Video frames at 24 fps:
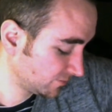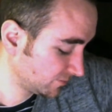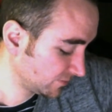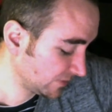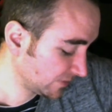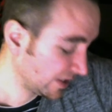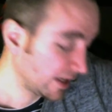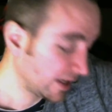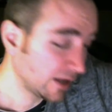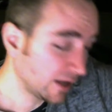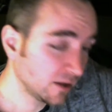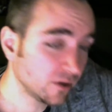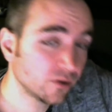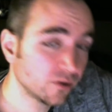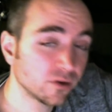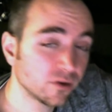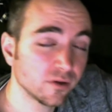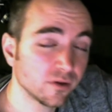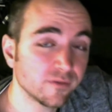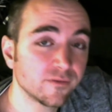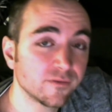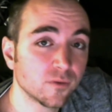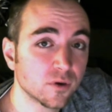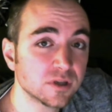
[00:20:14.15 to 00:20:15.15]
And I literally
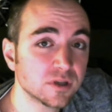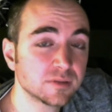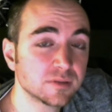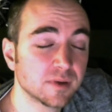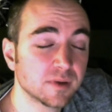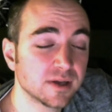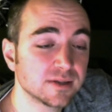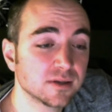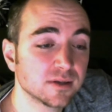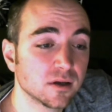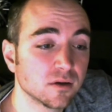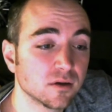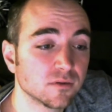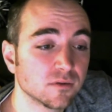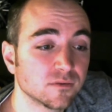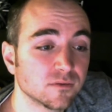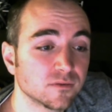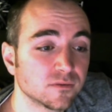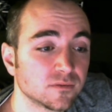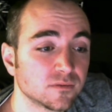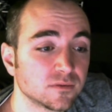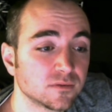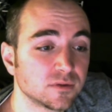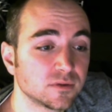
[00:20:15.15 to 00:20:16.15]
forced myself
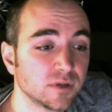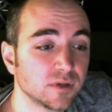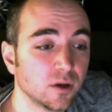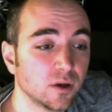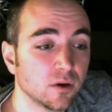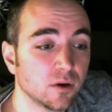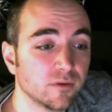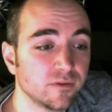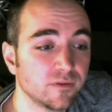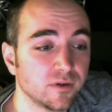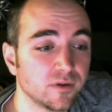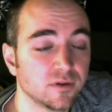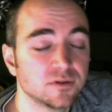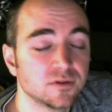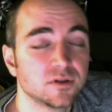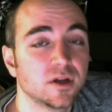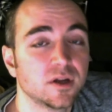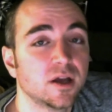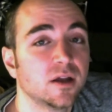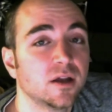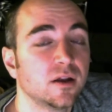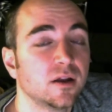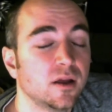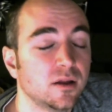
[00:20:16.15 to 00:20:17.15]
to get off the
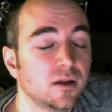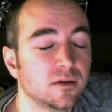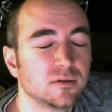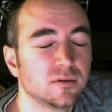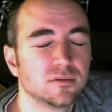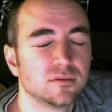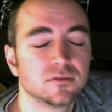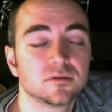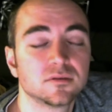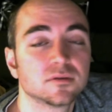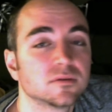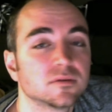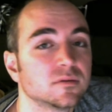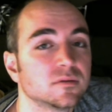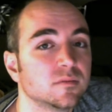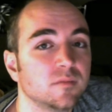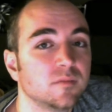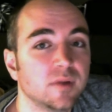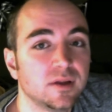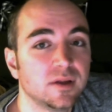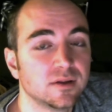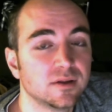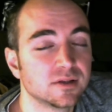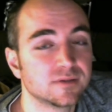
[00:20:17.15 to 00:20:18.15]
internet and
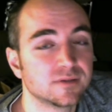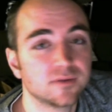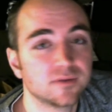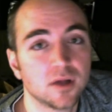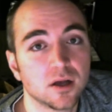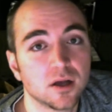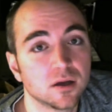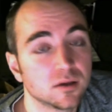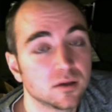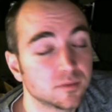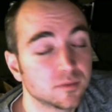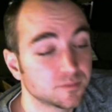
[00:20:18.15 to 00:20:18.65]
make this vlog.